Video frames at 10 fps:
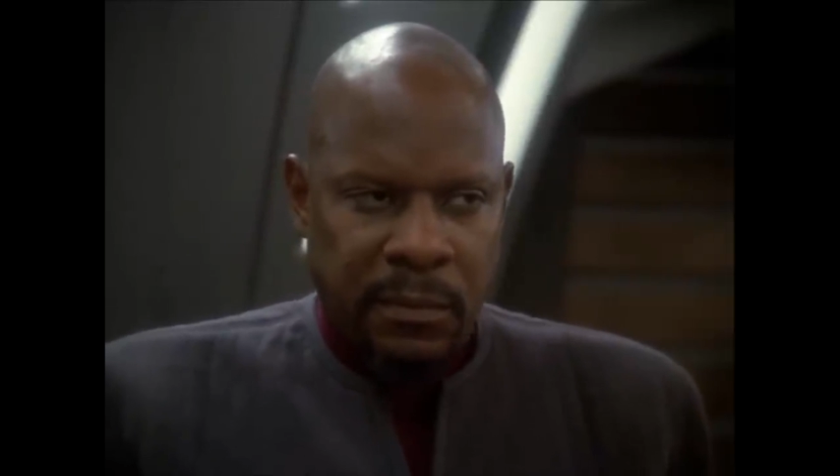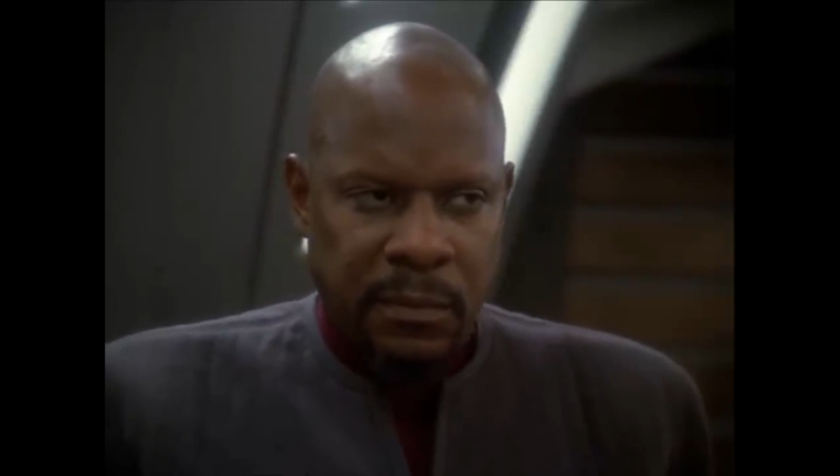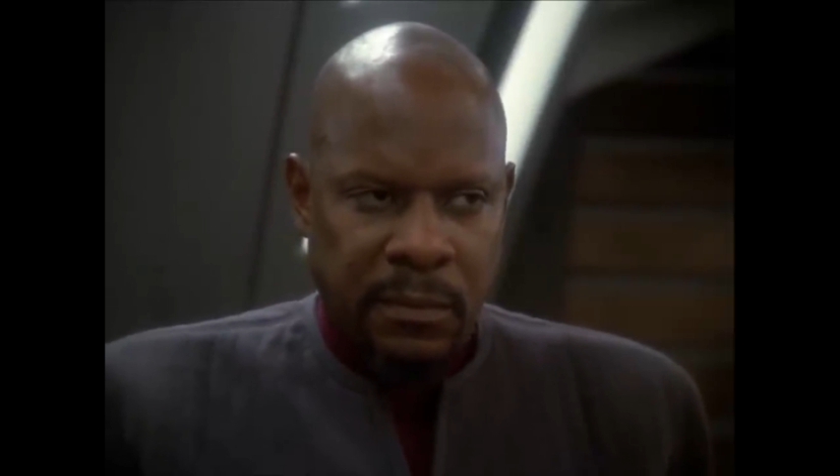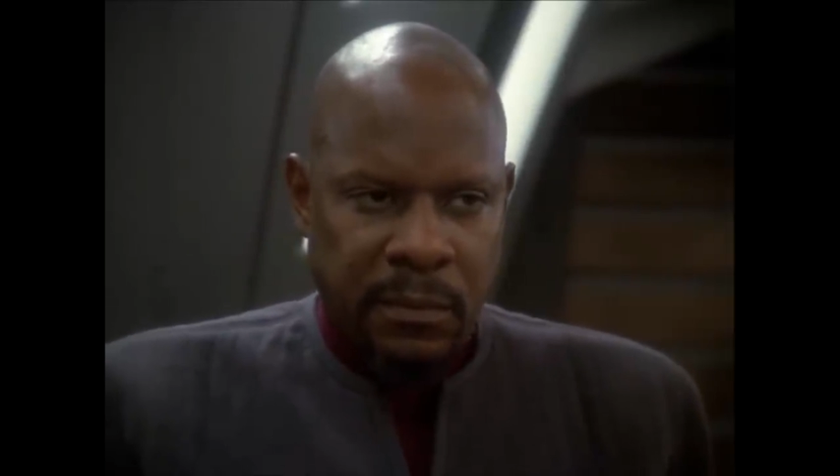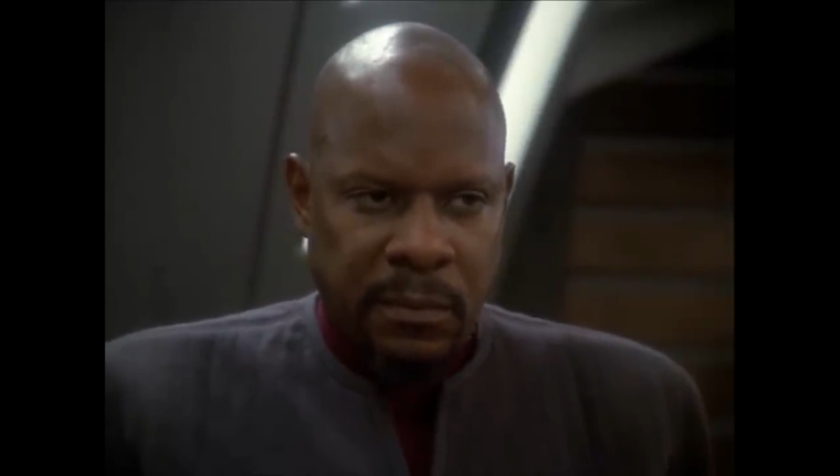
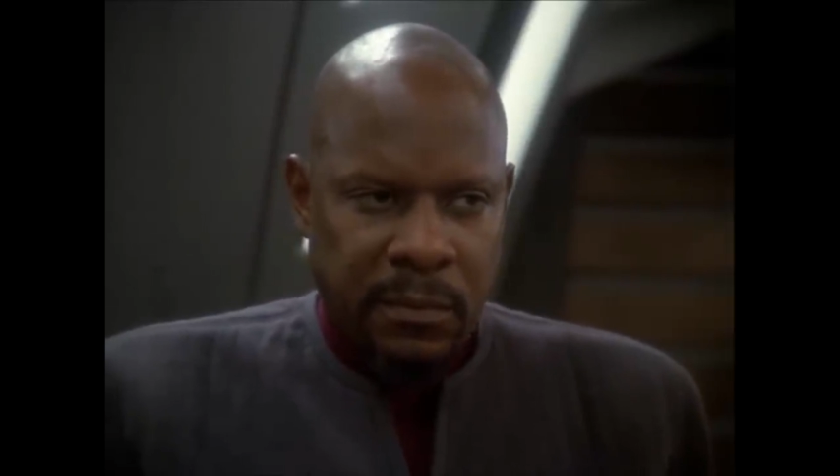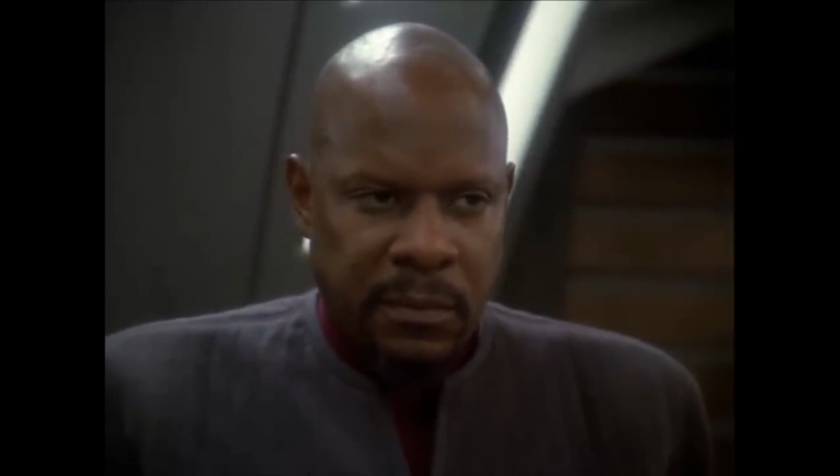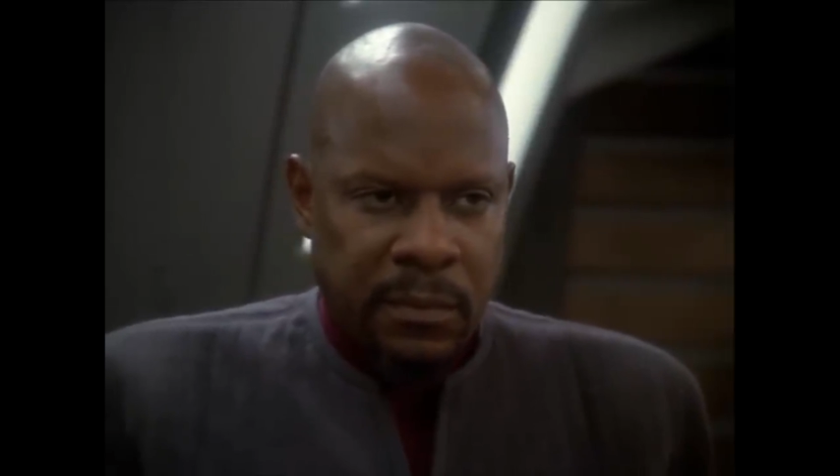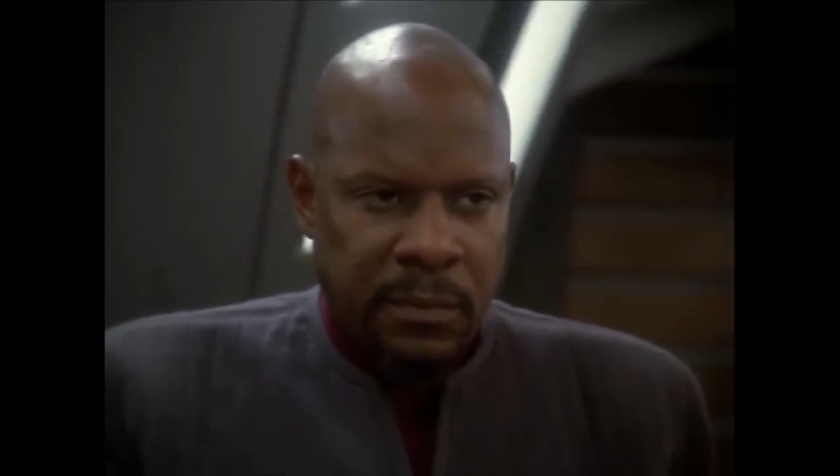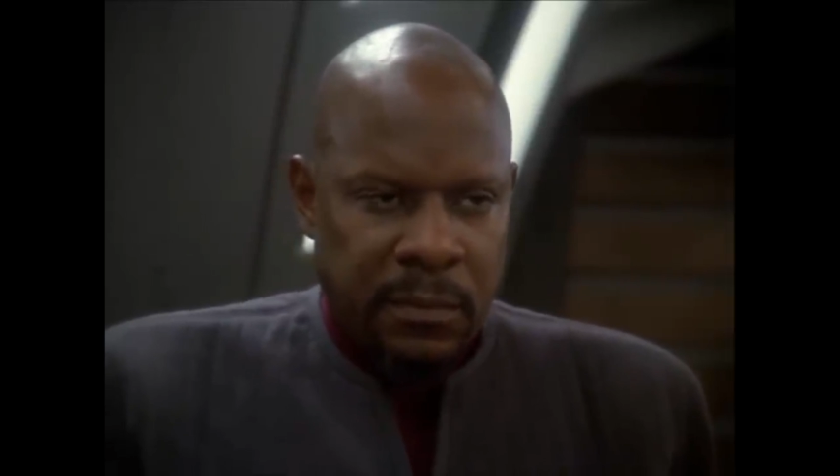that you
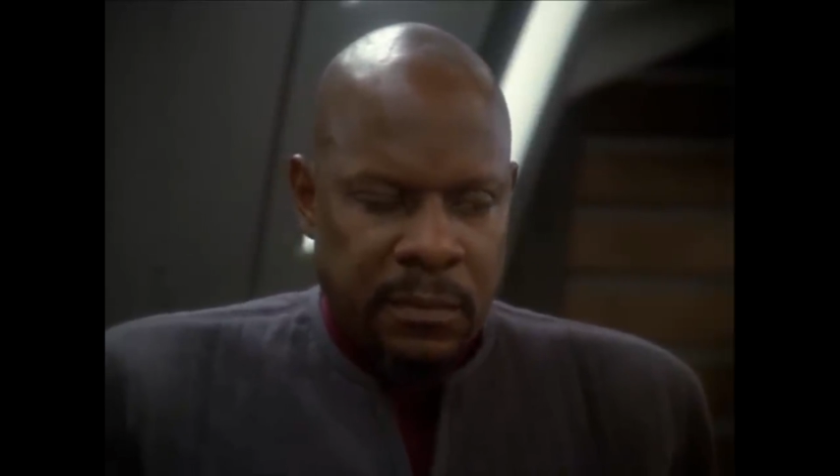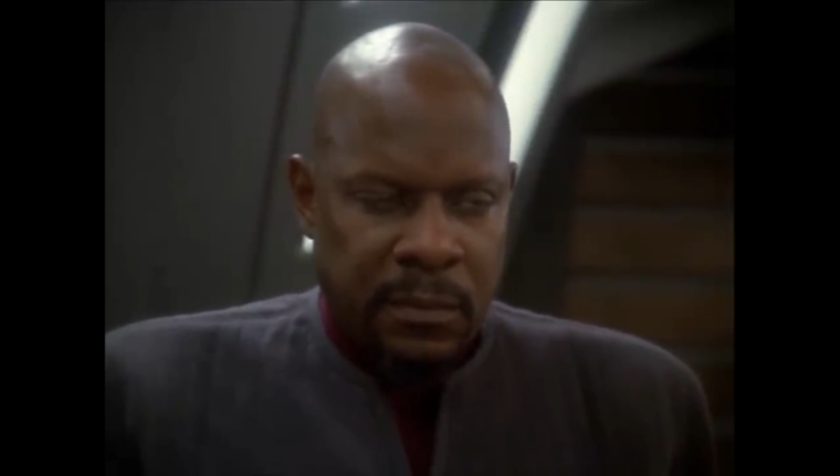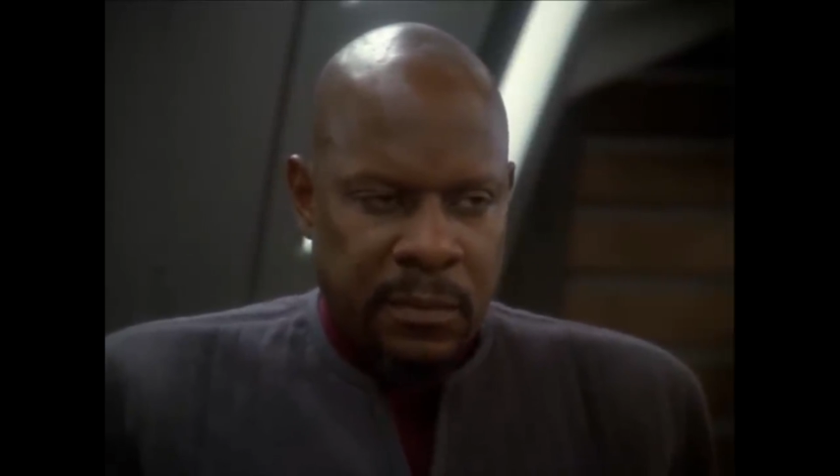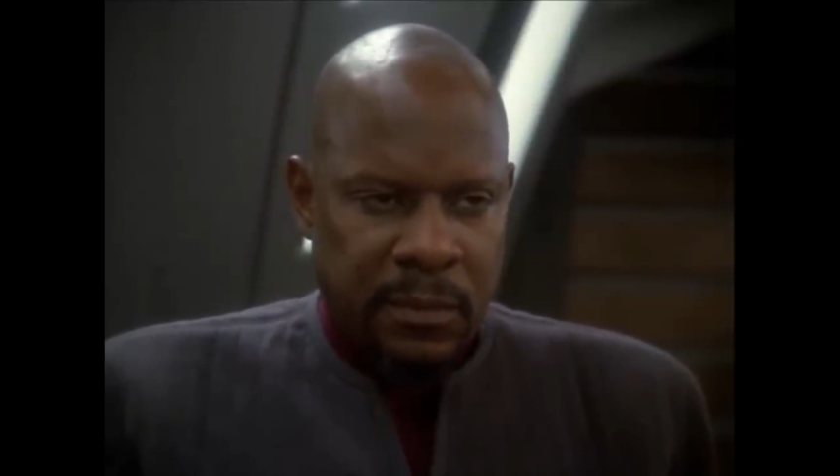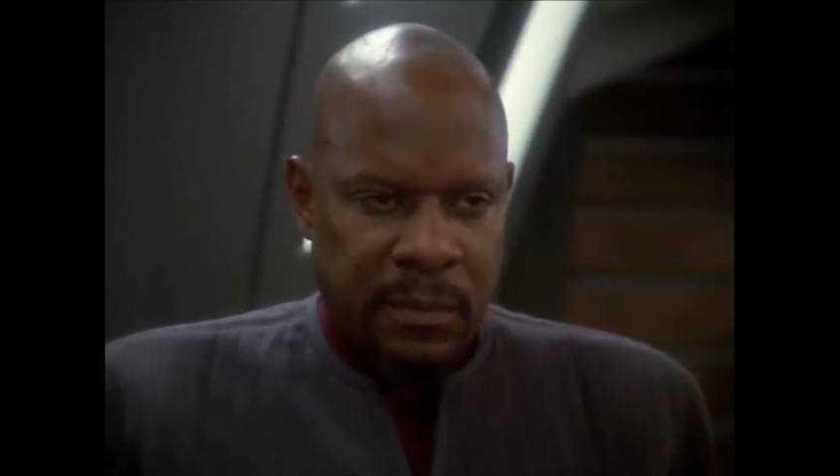may
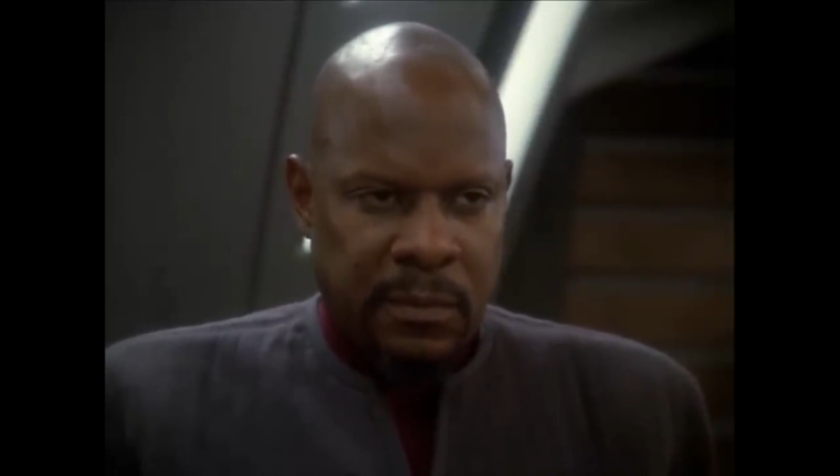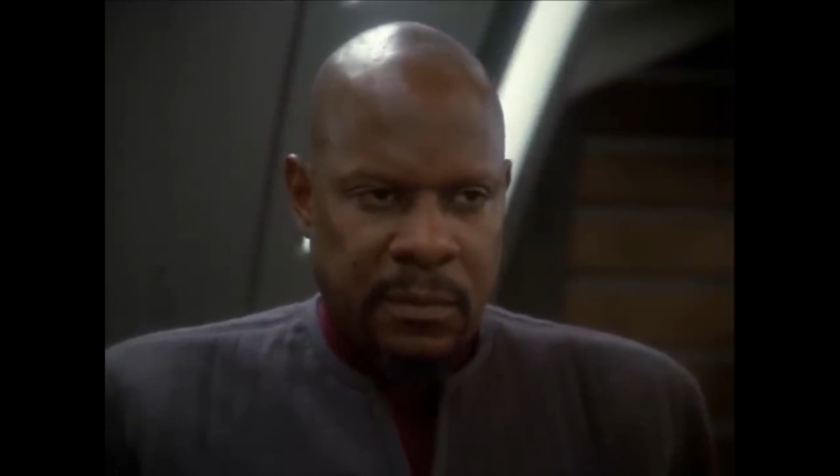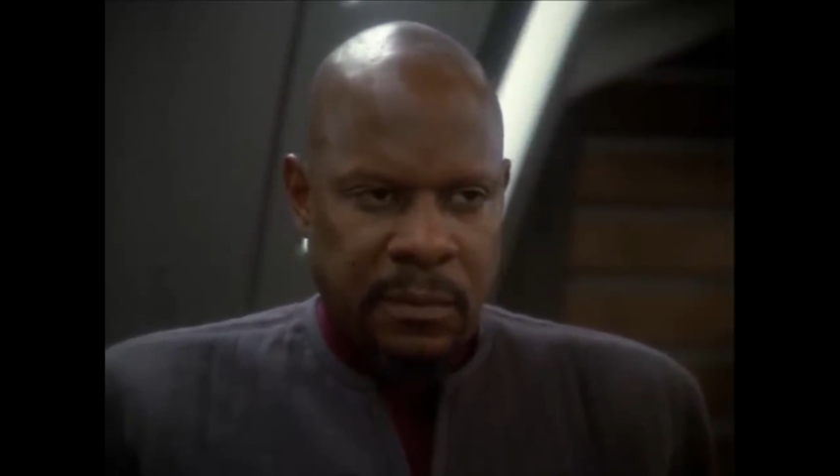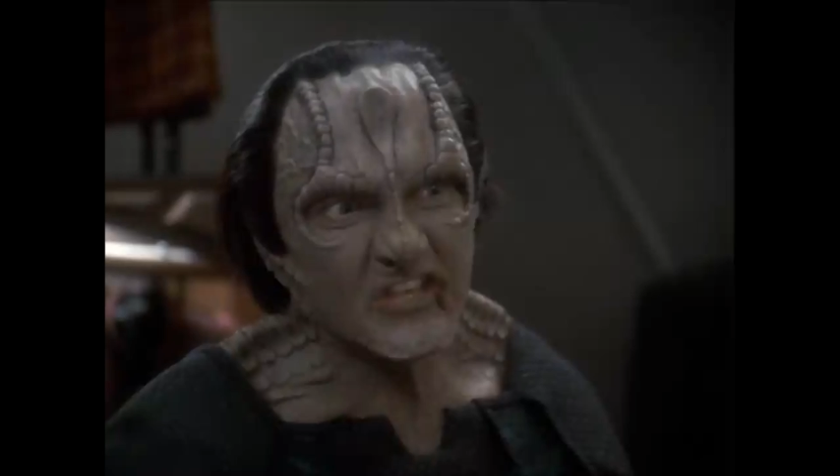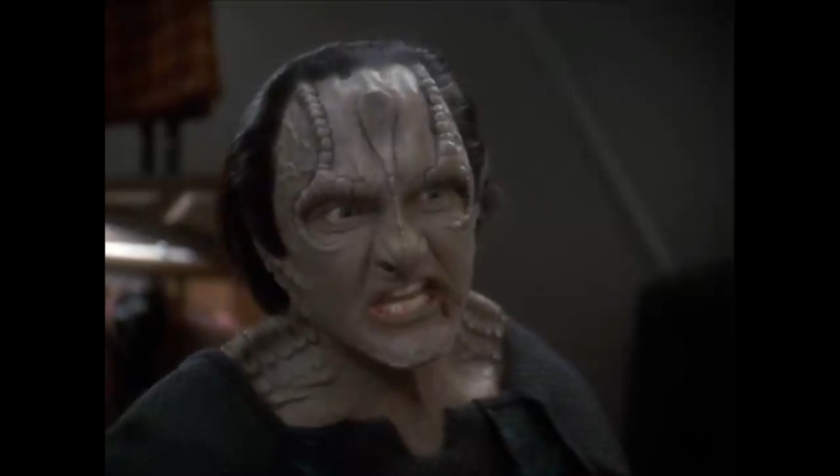have just
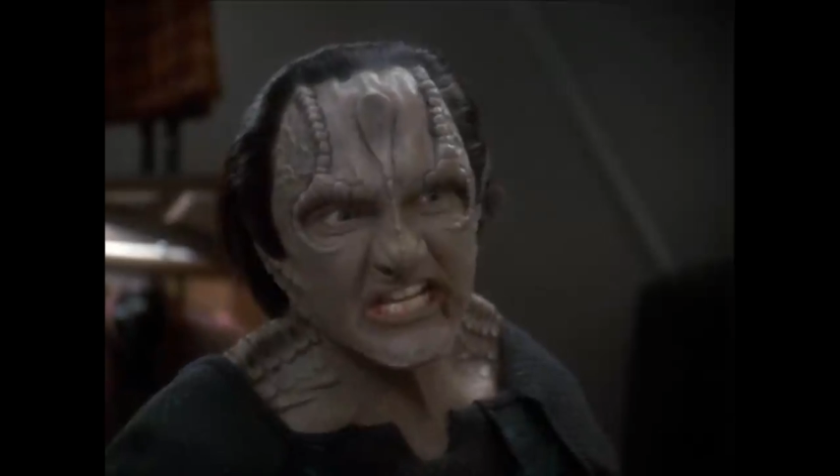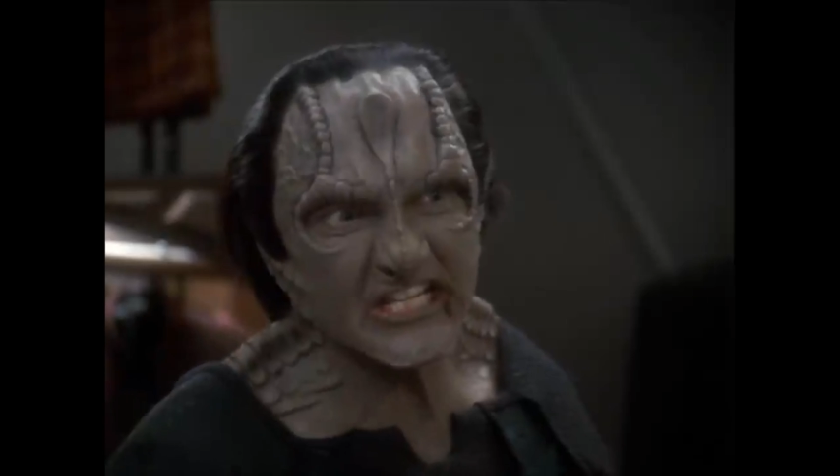saved